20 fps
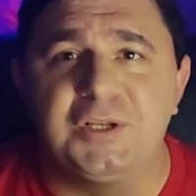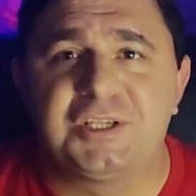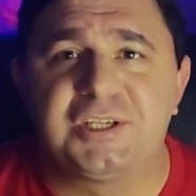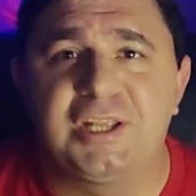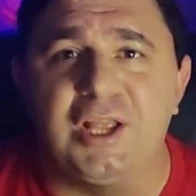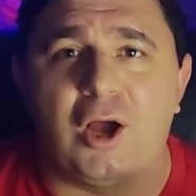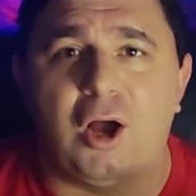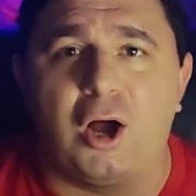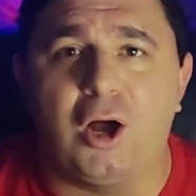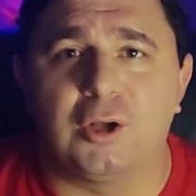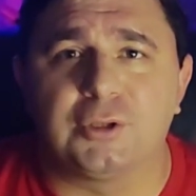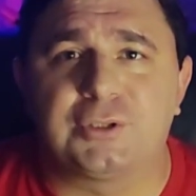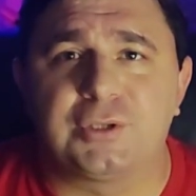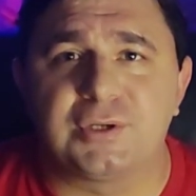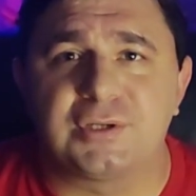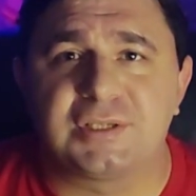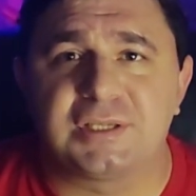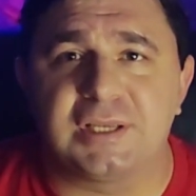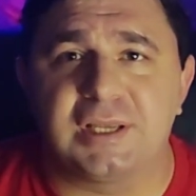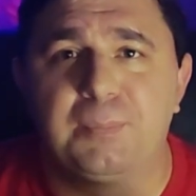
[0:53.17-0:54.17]
which the
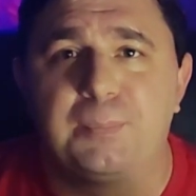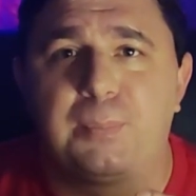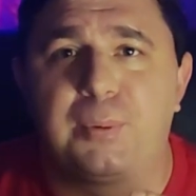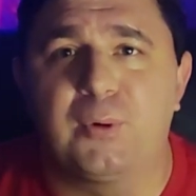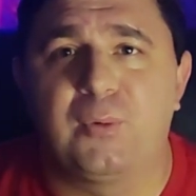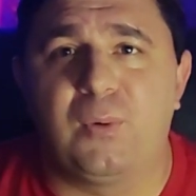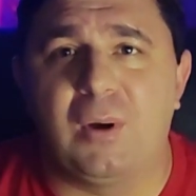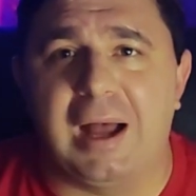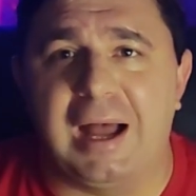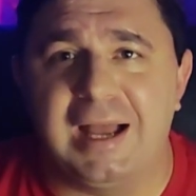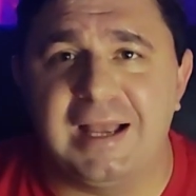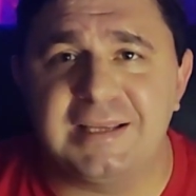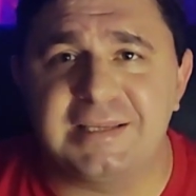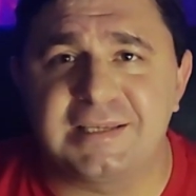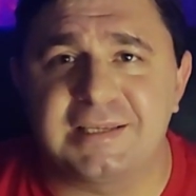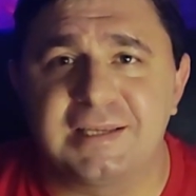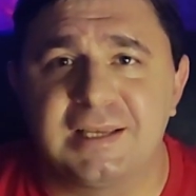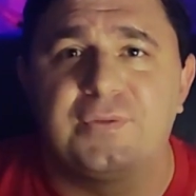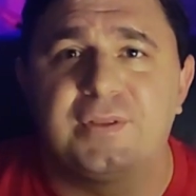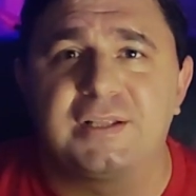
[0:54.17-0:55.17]
authors
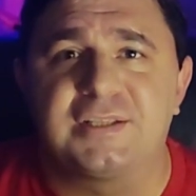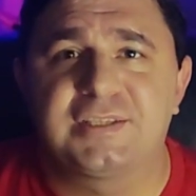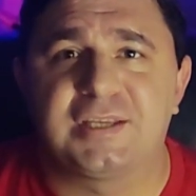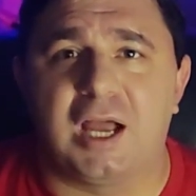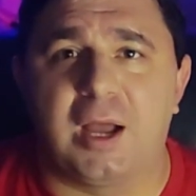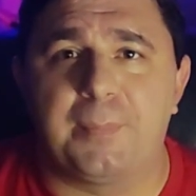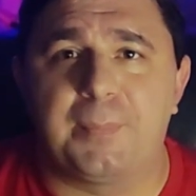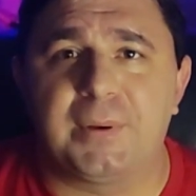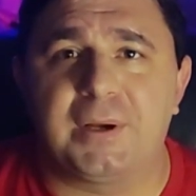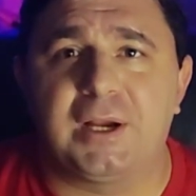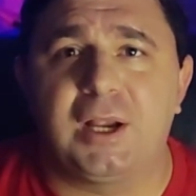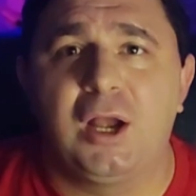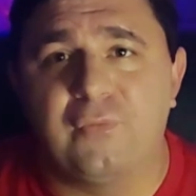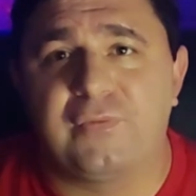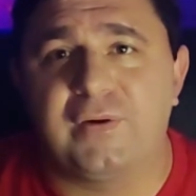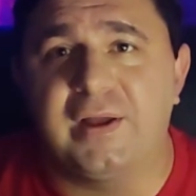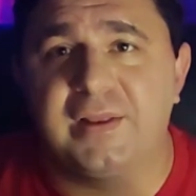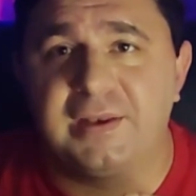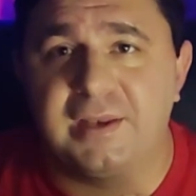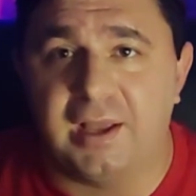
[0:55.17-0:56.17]
improvise on the topic
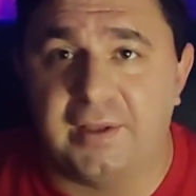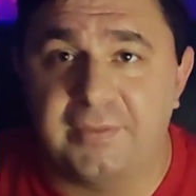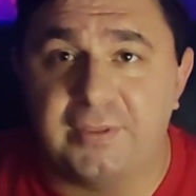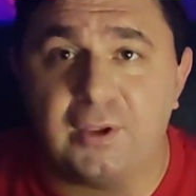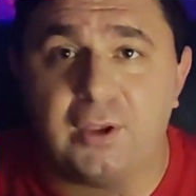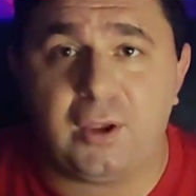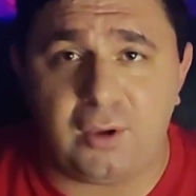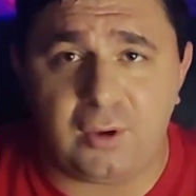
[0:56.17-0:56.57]
of another